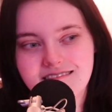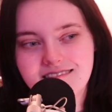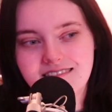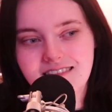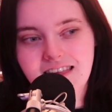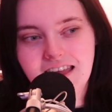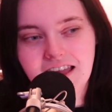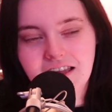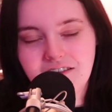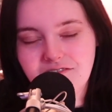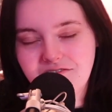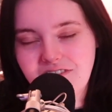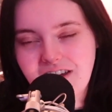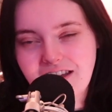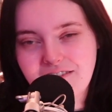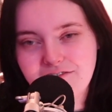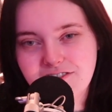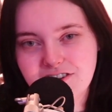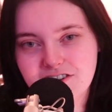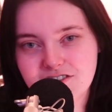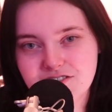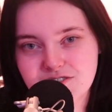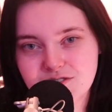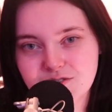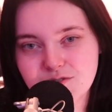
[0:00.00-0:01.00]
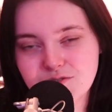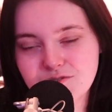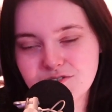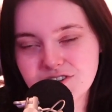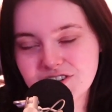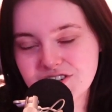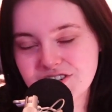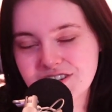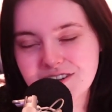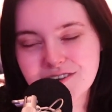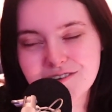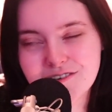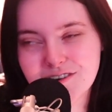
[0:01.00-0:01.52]
like 5 years ago or
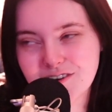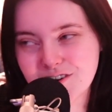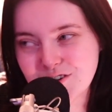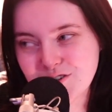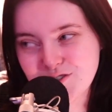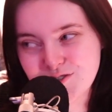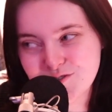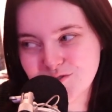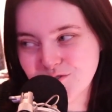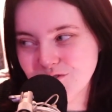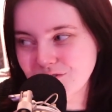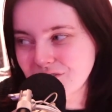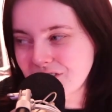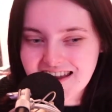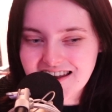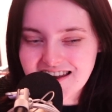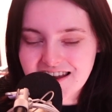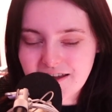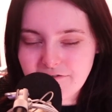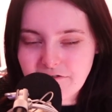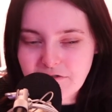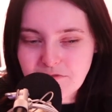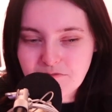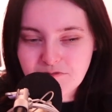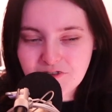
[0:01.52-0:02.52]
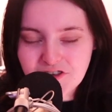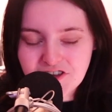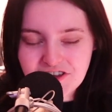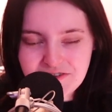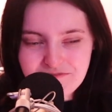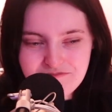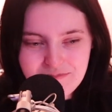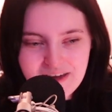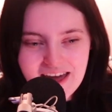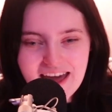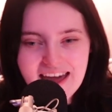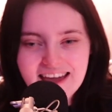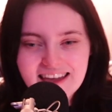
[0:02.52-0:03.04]
so. And now I'm looking
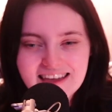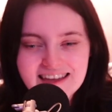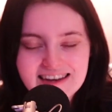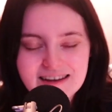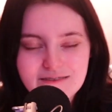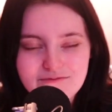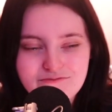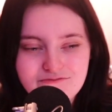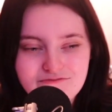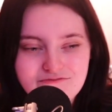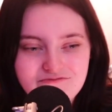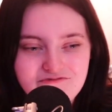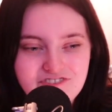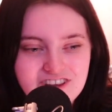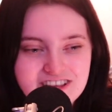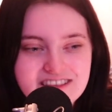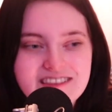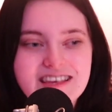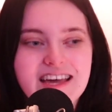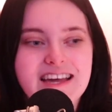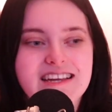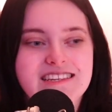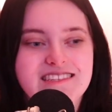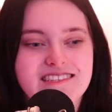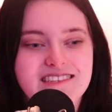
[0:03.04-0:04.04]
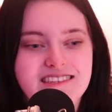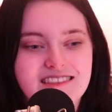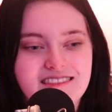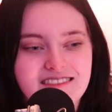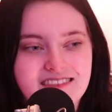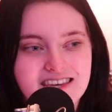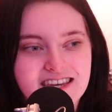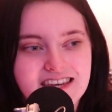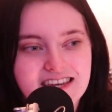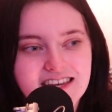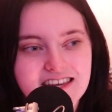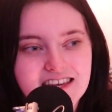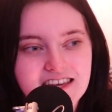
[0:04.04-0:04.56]
back and I'm realizing
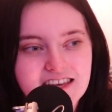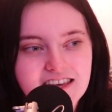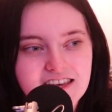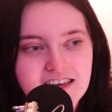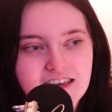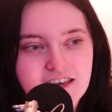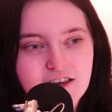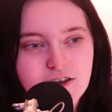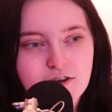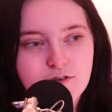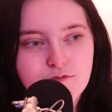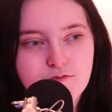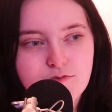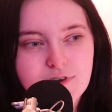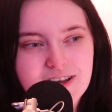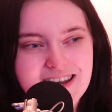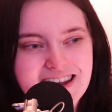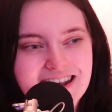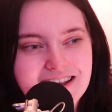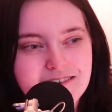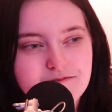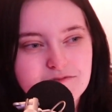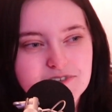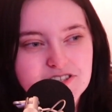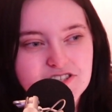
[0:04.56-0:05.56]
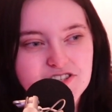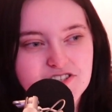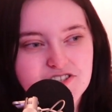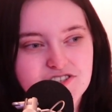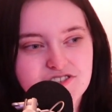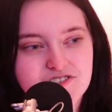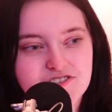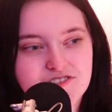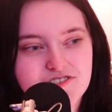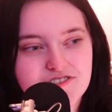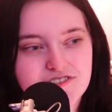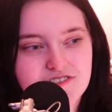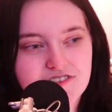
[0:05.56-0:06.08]
that when I
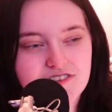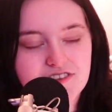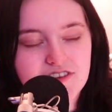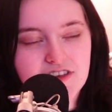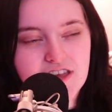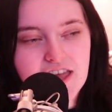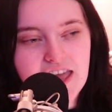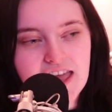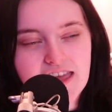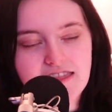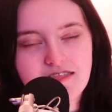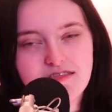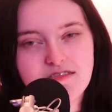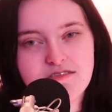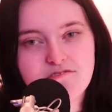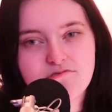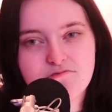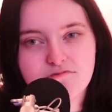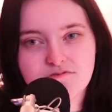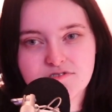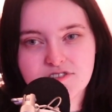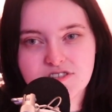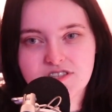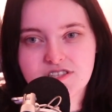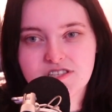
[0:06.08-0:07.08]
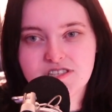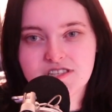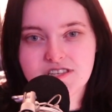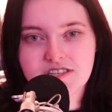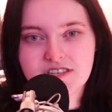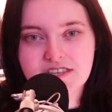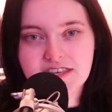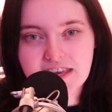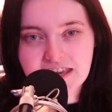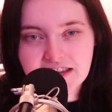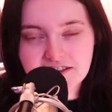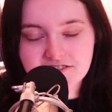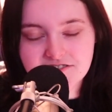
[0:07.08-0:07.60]
was in those
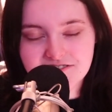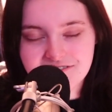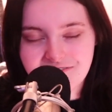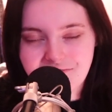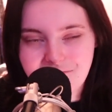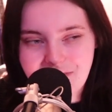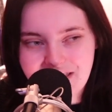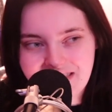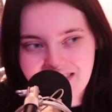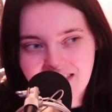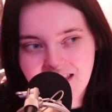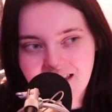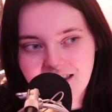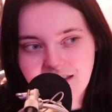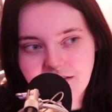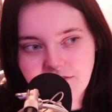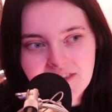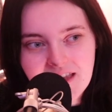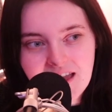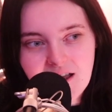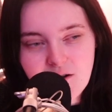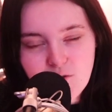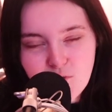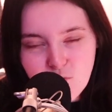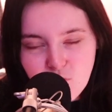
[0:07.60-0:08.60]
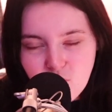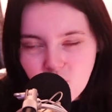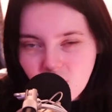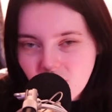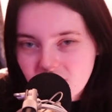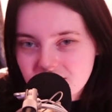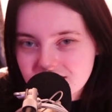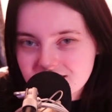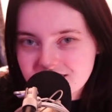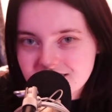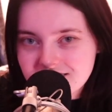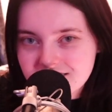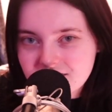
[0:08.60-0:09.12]
years of my life, I
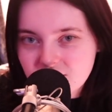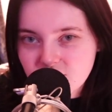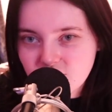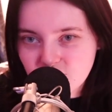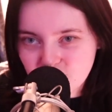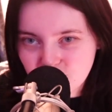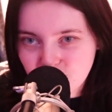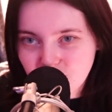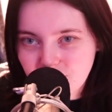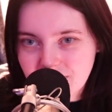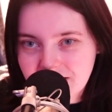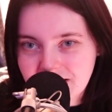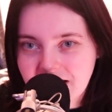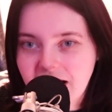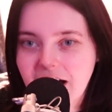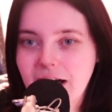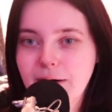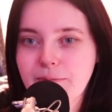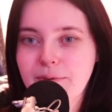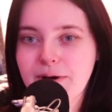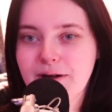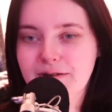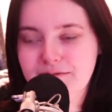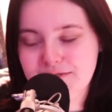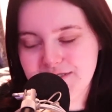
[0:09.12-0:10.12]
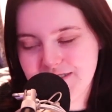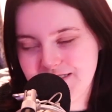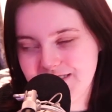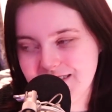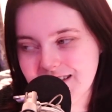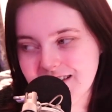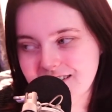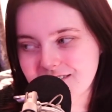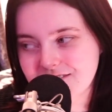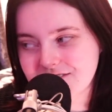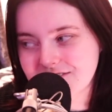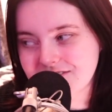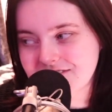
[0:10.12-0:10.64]
was growing up. I was
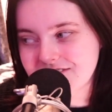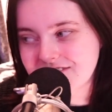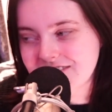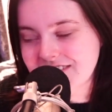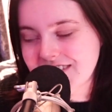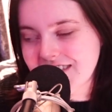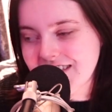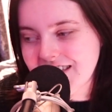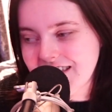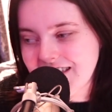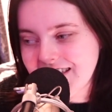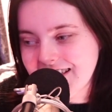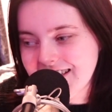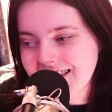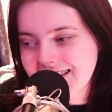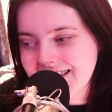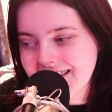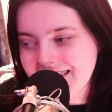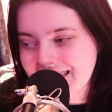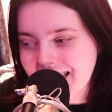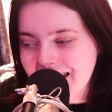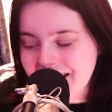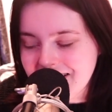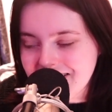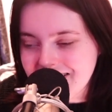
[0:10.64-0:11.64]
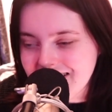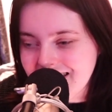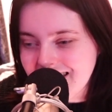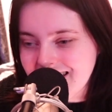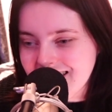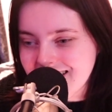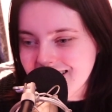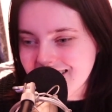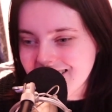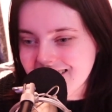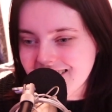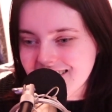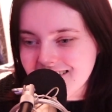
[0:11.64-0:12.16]
still
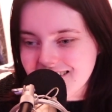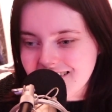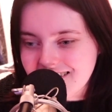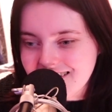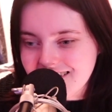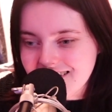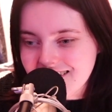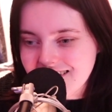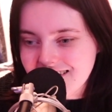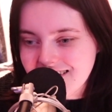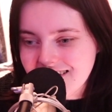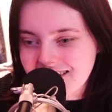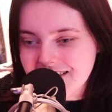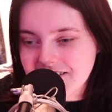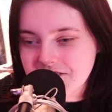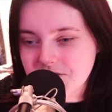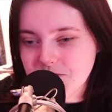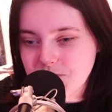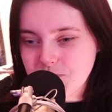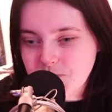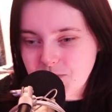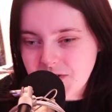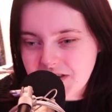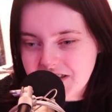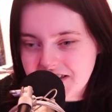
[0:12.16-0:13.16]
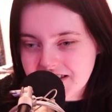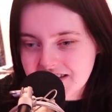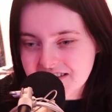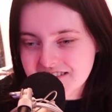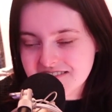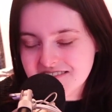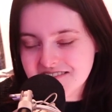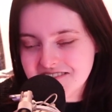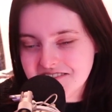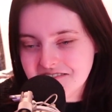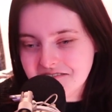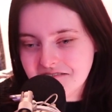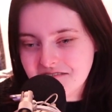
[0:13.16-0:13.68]
learning,
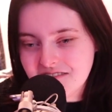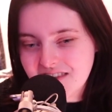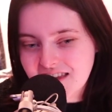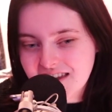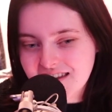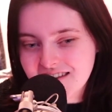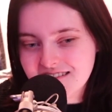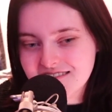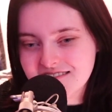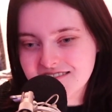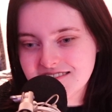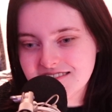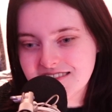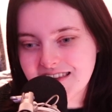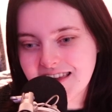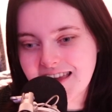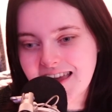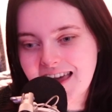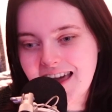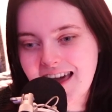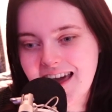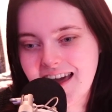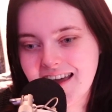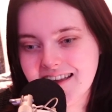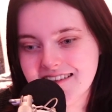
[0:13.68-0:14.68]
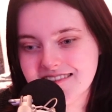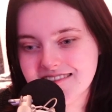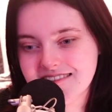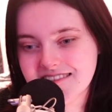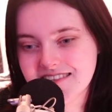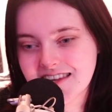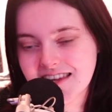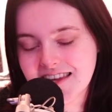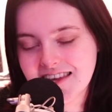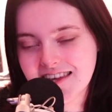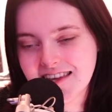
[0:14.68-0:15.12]
experiencing things, and